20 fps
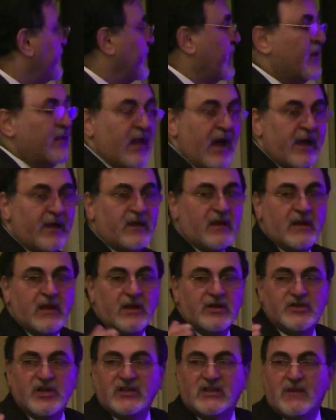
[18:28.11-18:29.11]
like
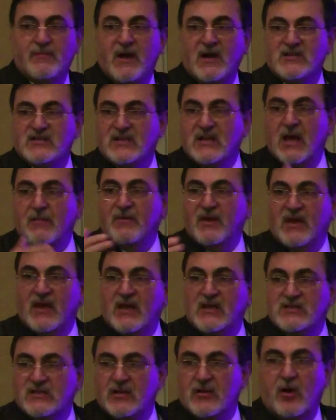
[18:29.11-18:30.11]
gentamicin,
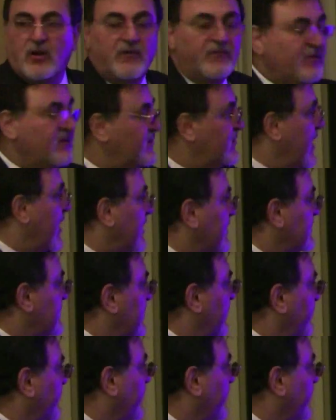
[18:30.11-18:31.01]
amikacin, all of these guys.